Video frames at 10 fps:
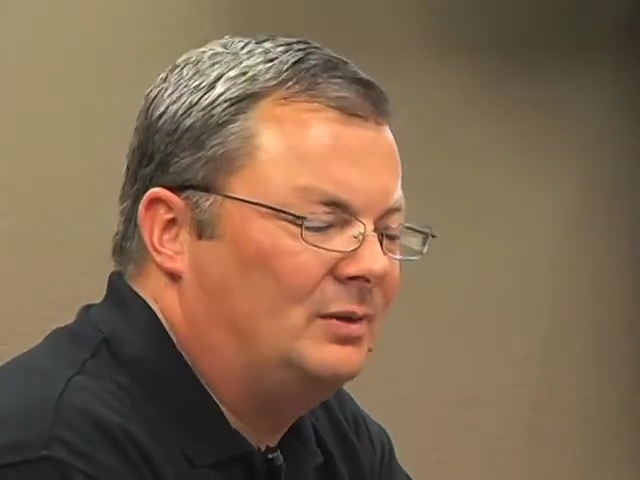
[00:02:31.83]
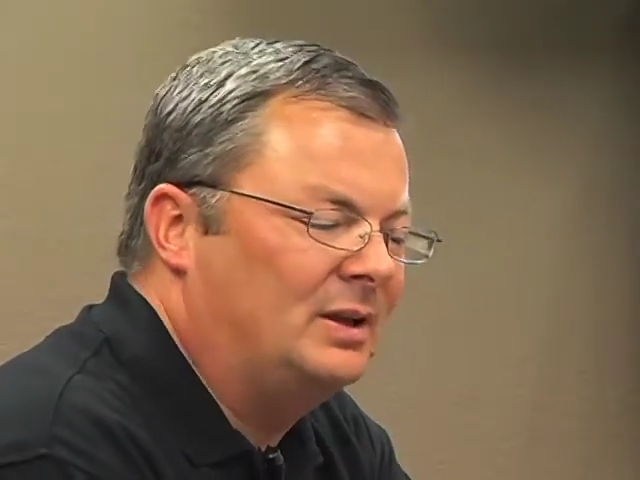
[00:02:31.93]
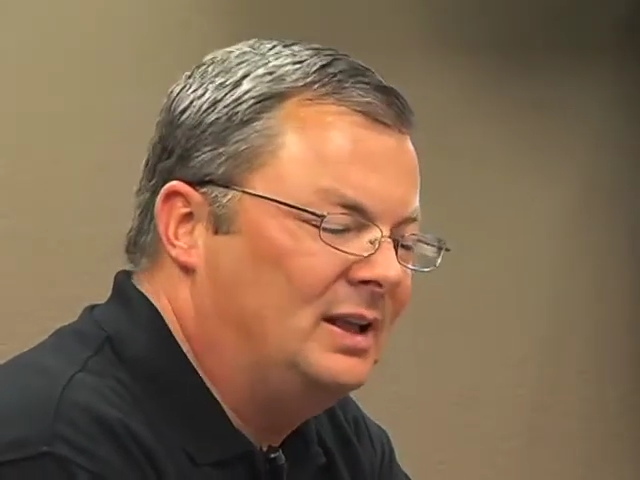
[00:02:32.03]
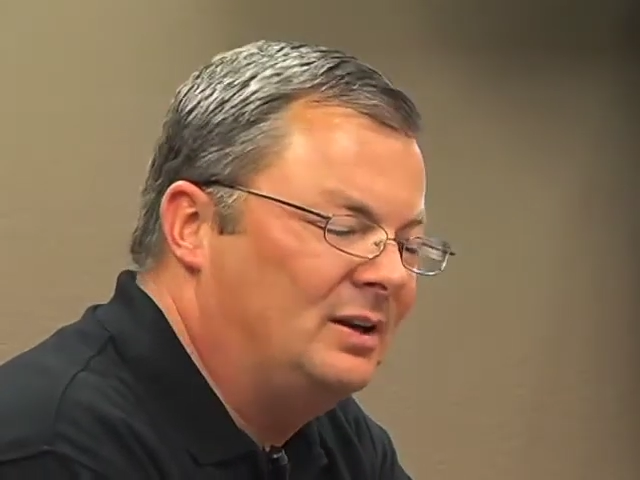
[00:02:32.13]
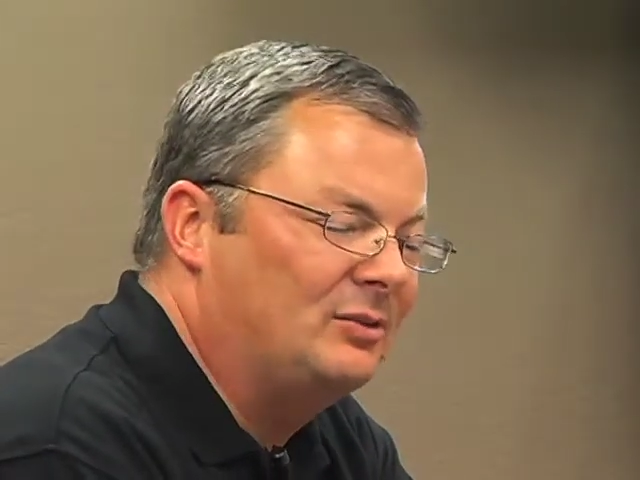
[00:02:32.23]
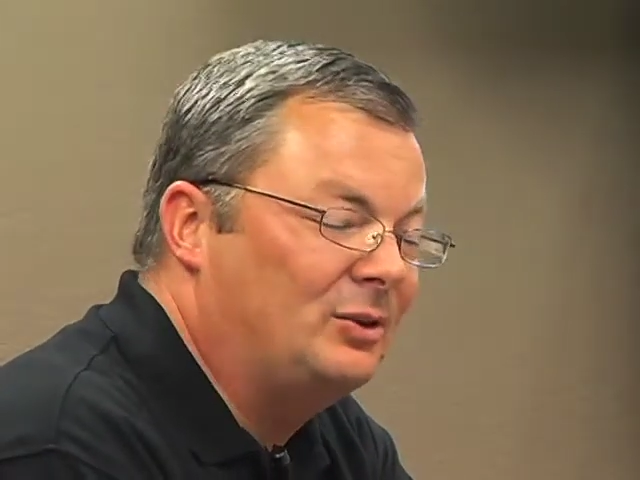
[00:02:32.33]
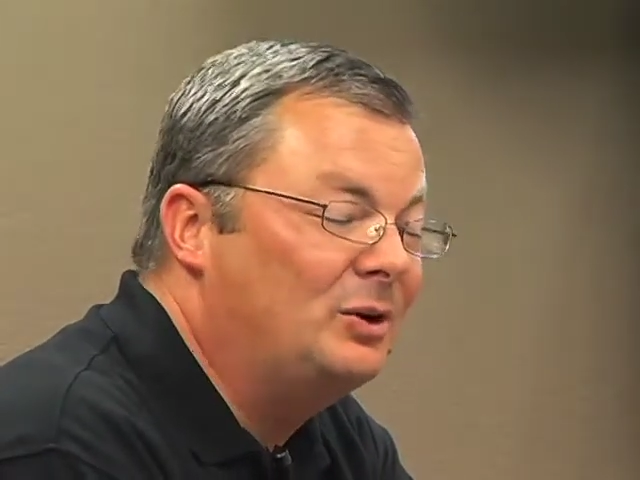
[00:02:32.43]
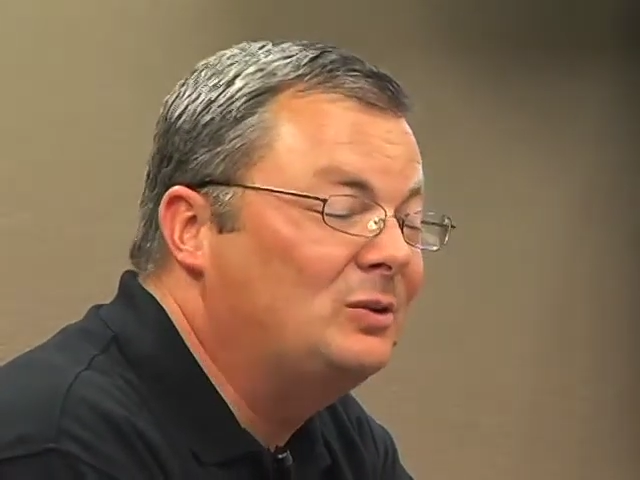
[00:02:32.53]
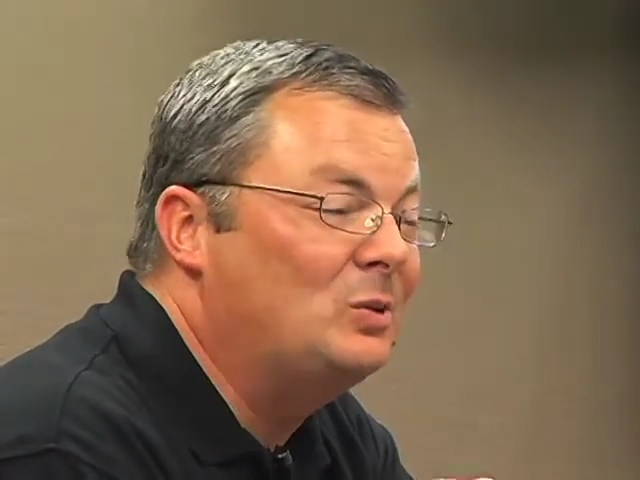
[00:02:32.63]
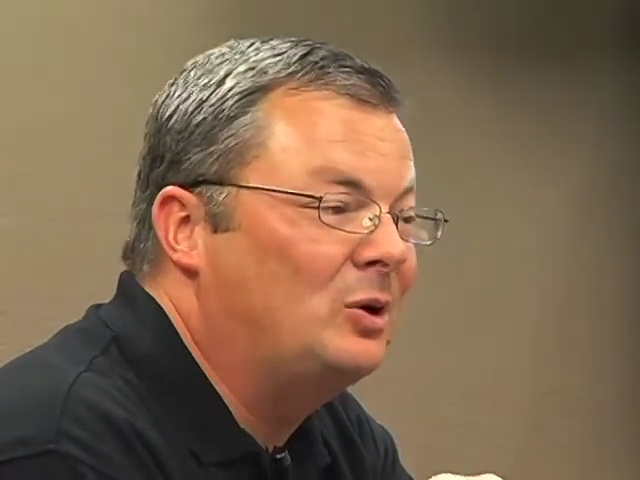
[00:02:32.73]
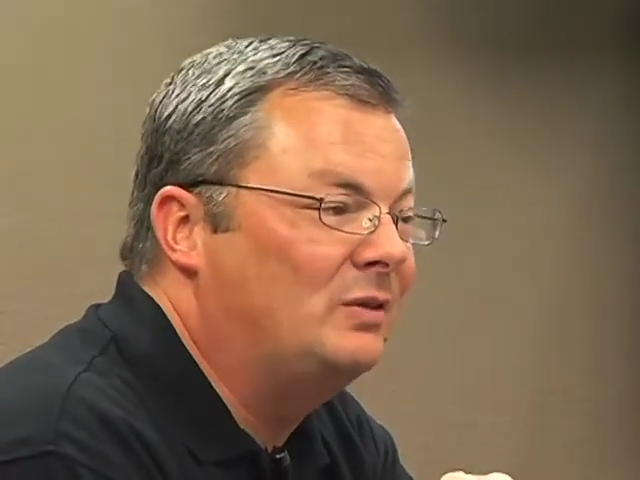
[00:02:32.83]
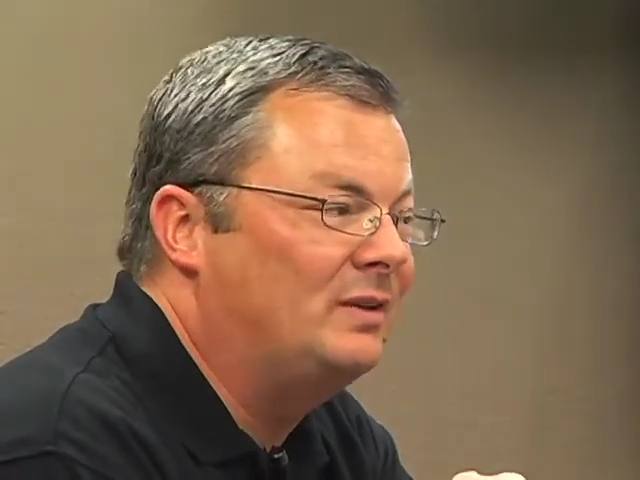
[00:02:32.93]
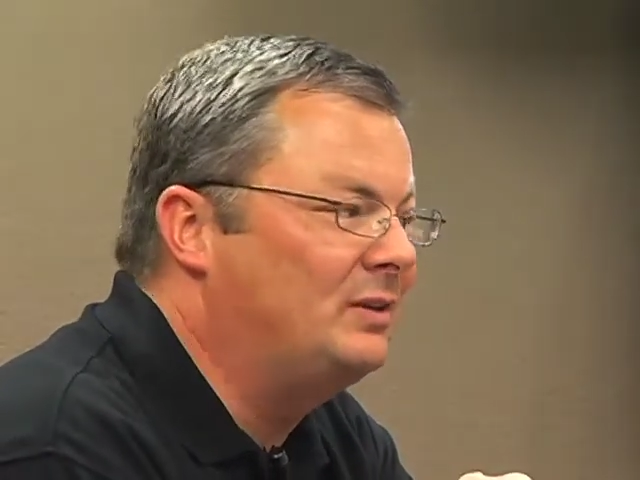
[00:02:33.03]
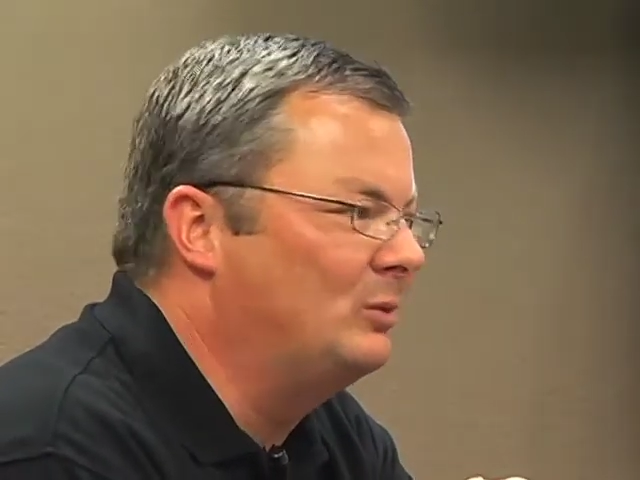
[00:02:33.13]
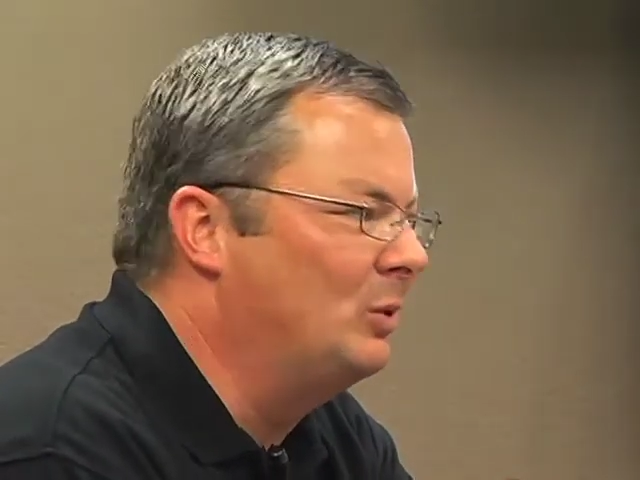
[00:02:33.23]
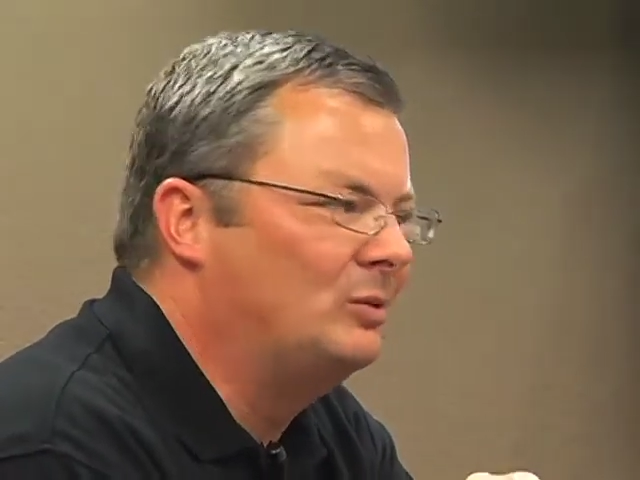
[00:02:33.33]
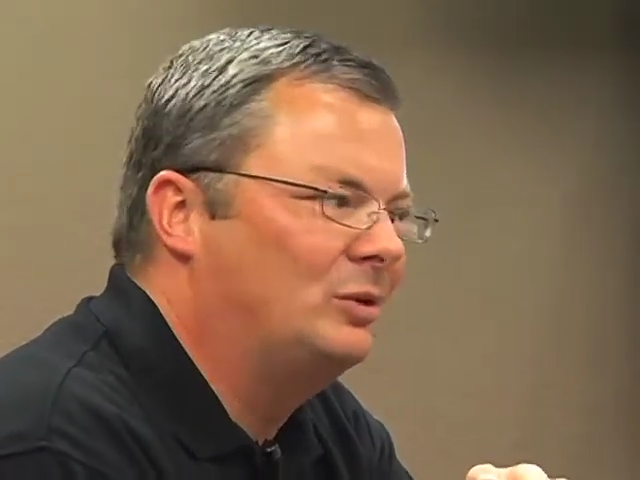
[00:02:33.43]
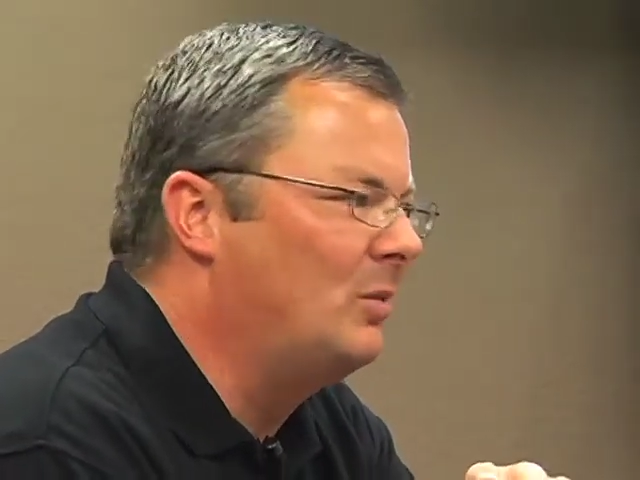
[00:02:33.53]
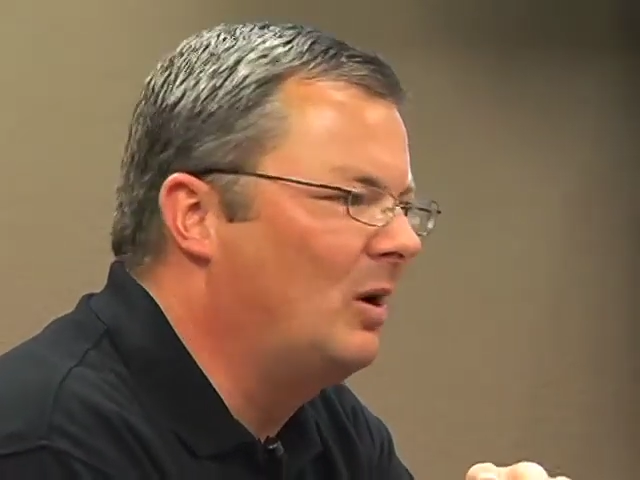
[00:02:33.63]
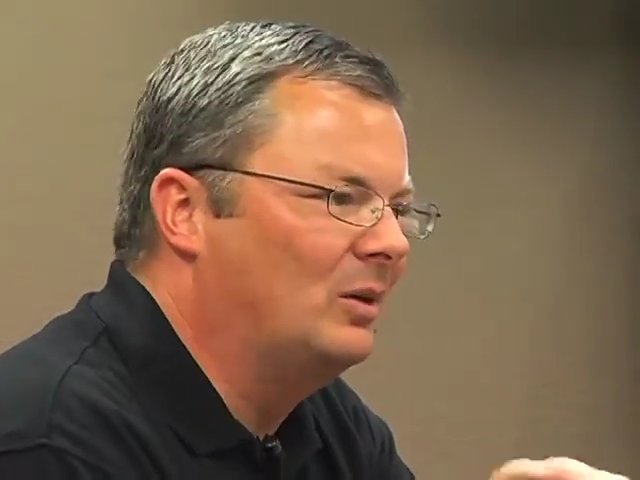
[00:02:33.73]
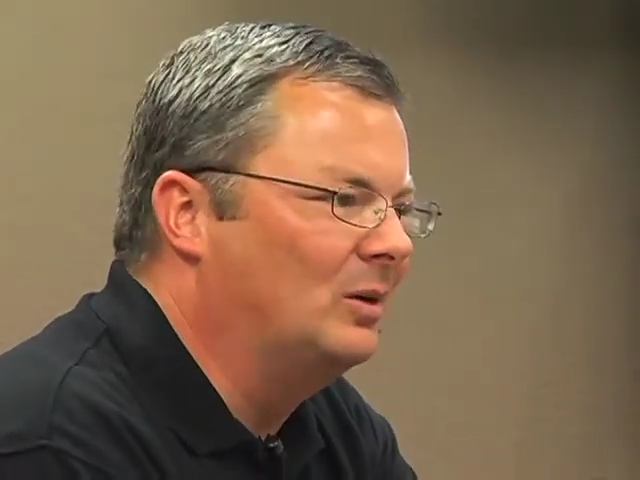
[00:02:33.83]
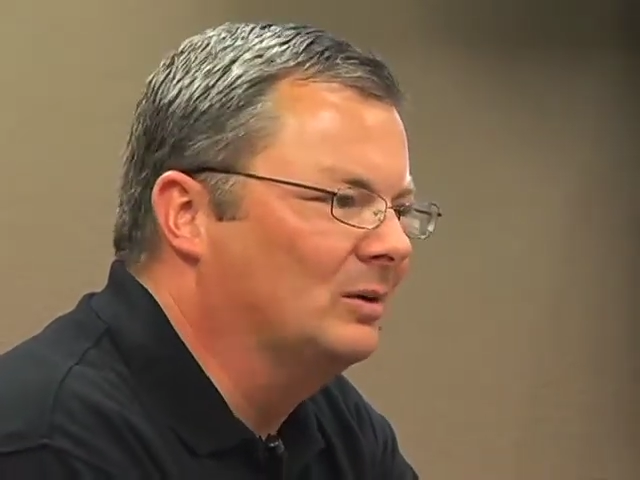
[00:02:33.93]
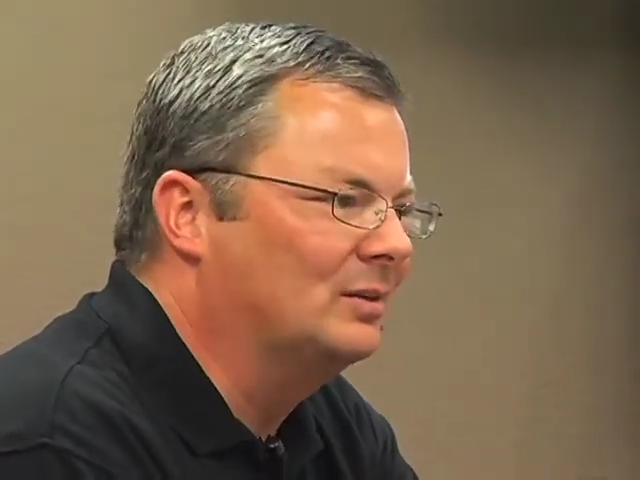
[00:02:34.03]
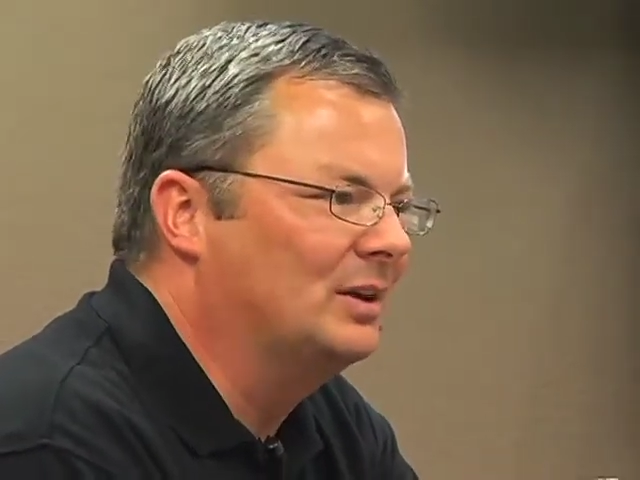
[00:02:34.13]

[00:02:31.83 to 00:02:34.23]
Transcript: 3,200 of these, so don't turn them all on.